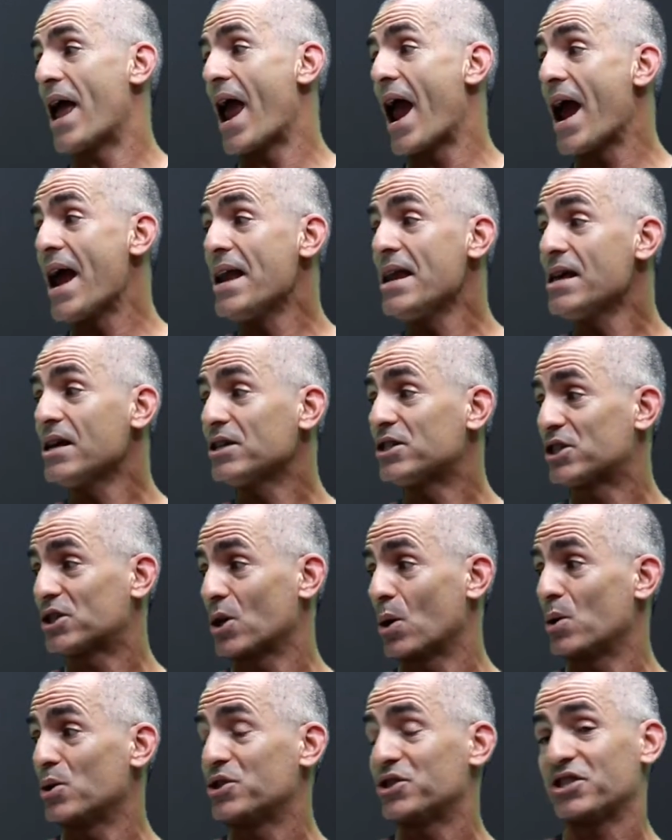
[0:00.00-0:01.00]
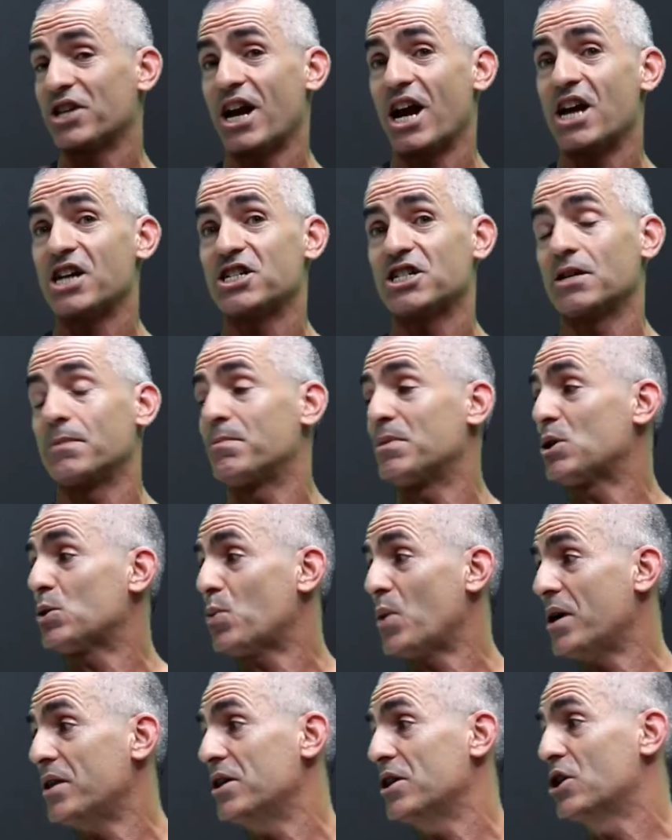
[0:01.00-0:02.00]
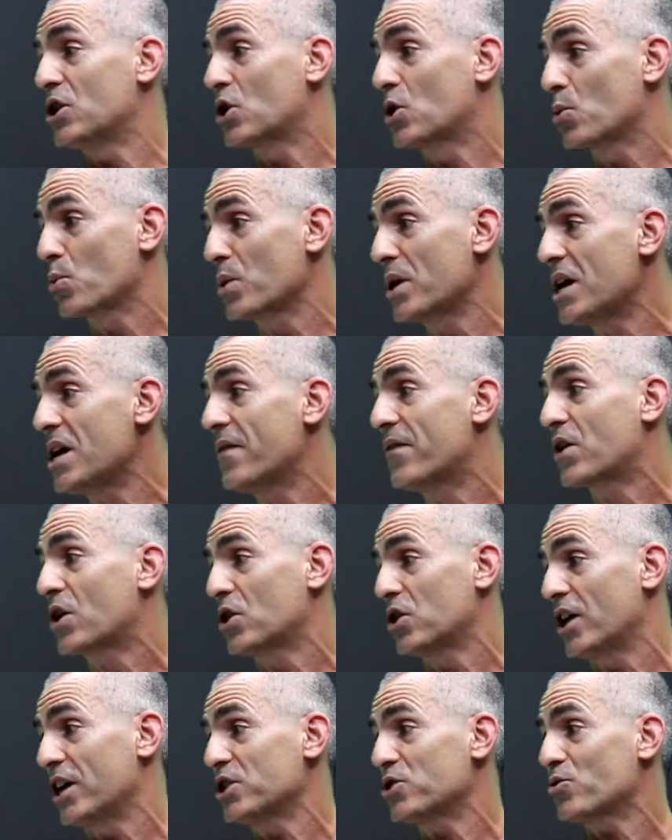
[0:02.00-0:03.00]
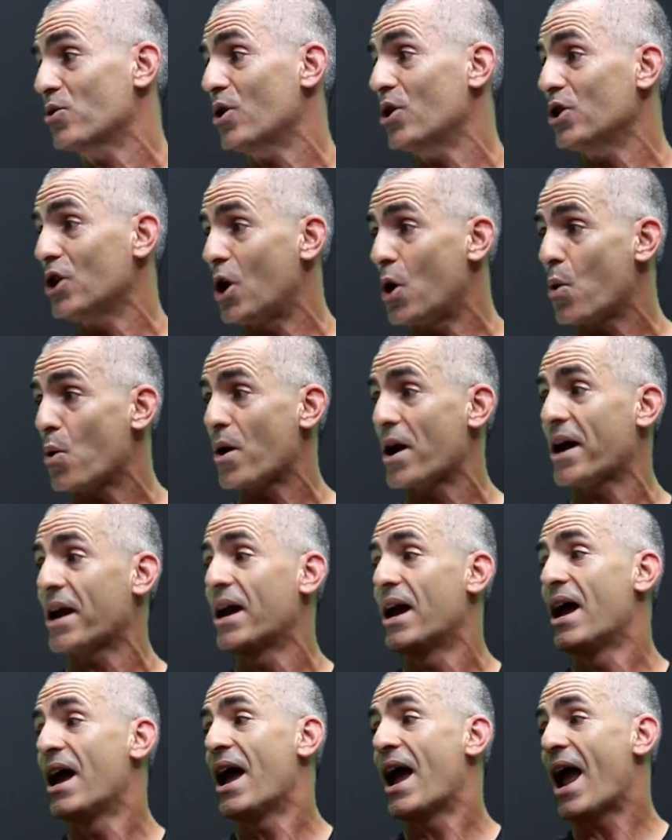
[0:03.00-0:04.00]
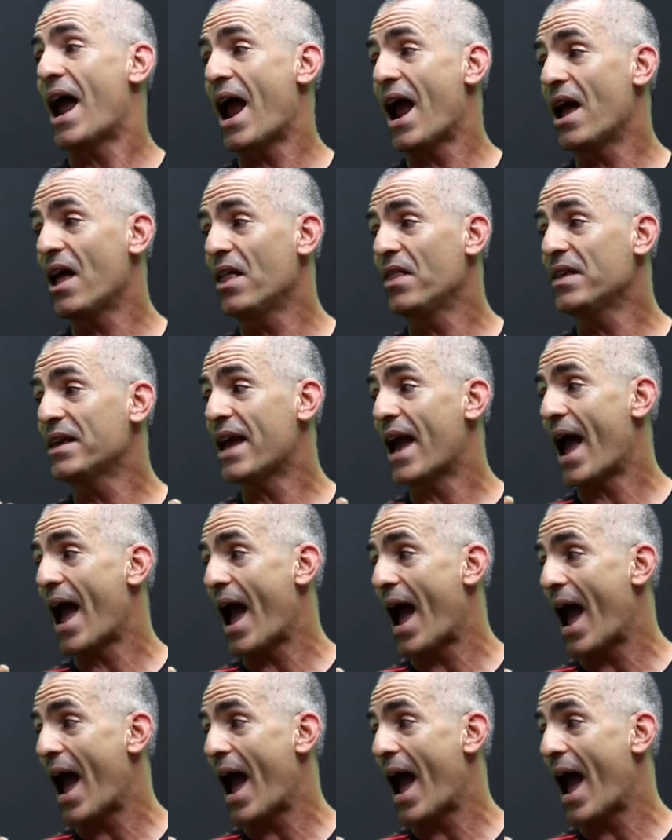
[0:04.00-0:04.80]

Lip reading: any association between the degree of cholesterol lowering and the